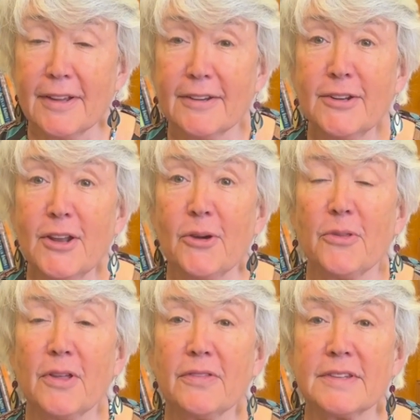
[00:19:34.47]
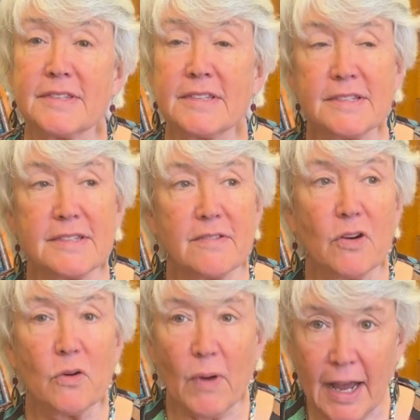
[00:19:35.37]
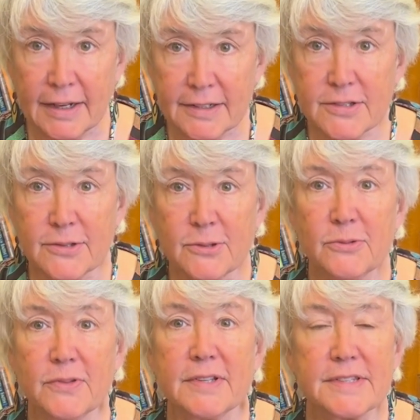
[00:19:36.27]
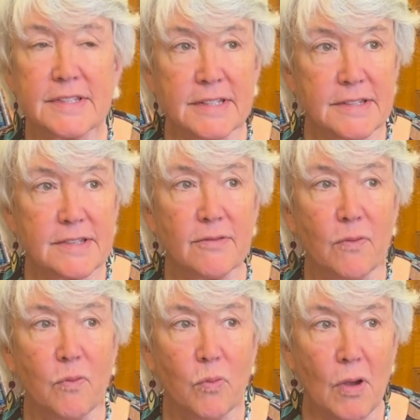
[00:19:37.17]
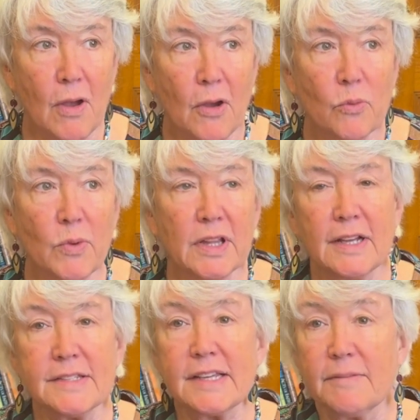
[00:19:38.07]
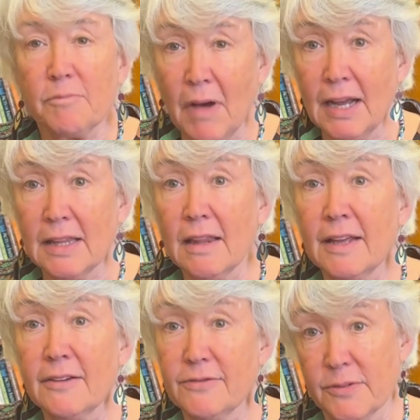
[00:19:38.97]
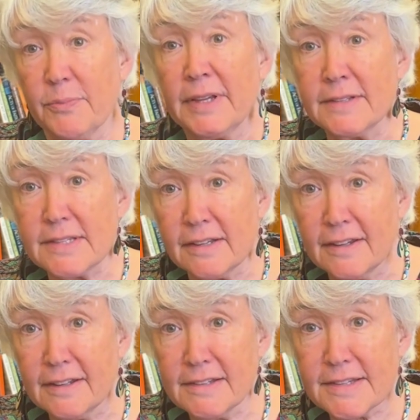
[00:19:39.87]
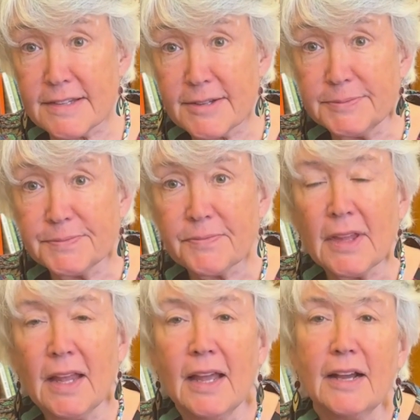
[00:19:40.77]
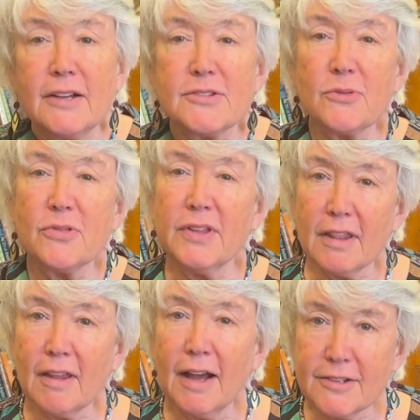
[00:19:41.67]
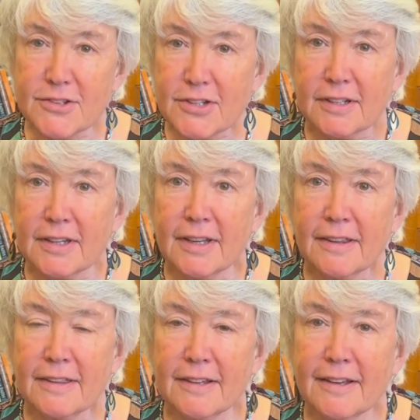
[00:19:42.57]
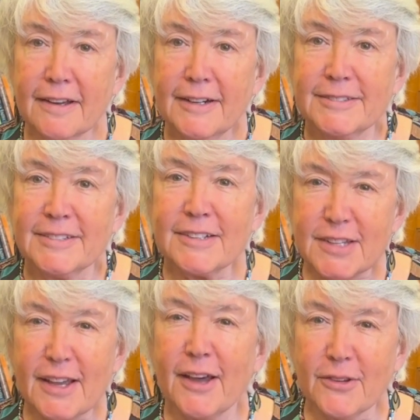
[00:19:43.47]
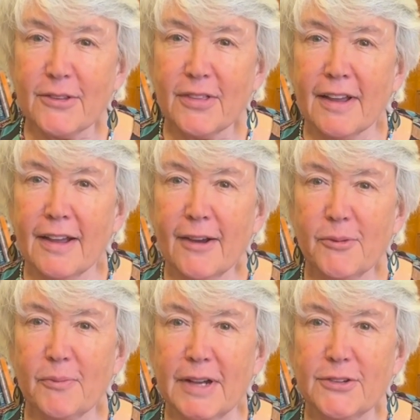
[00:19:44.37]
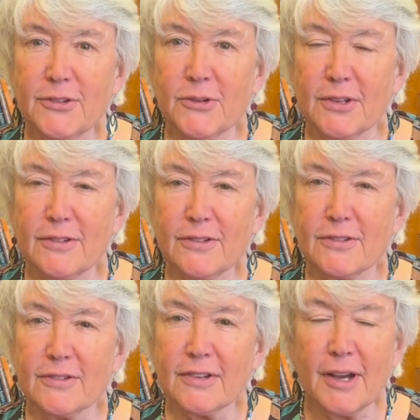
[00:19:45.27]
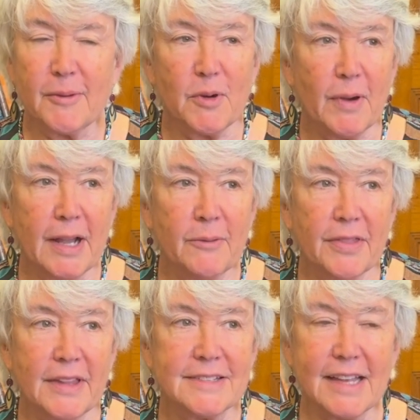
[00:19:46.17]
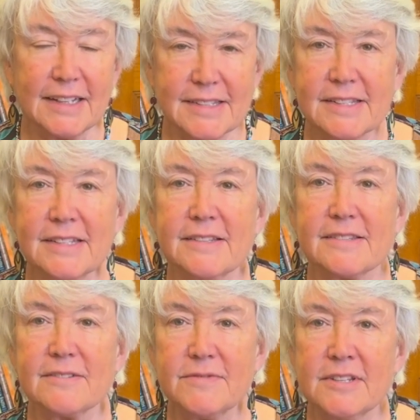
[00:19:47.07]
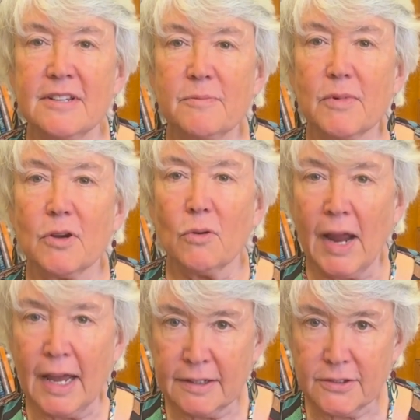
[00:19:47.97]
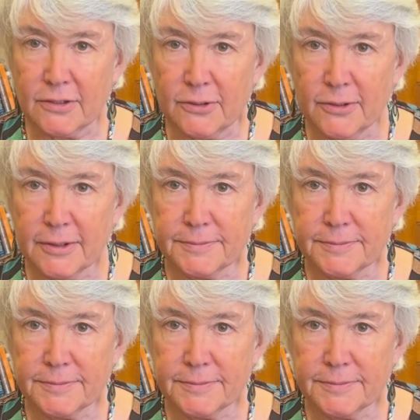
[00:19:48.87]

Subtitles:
The sense of gratitude, the sense of realizing my life depends on this. So theologically, I think that's the other thing I hope my students come away with, is that sense of deep gratitude.